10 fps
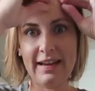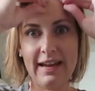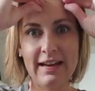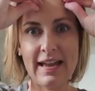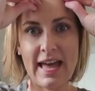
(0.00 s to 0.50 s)

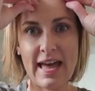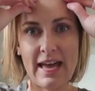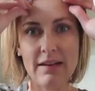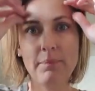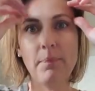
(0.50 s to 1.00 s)
thing
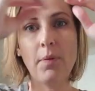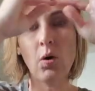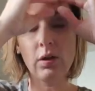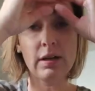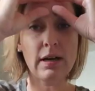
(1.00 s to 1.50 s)
and
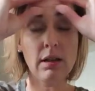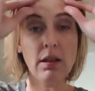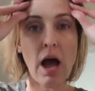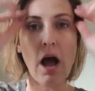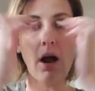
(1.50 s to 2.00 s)
pull it
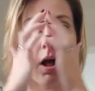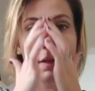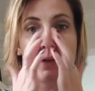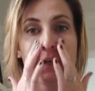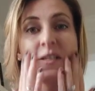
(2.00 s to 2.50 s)
along all
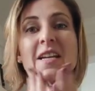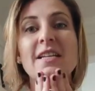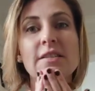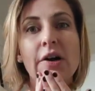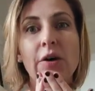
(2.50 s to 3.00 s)
of your
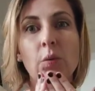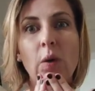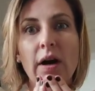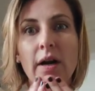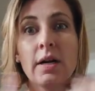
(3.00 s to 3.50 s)
T-zone
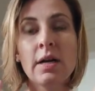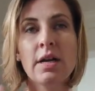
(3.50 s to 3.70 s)
where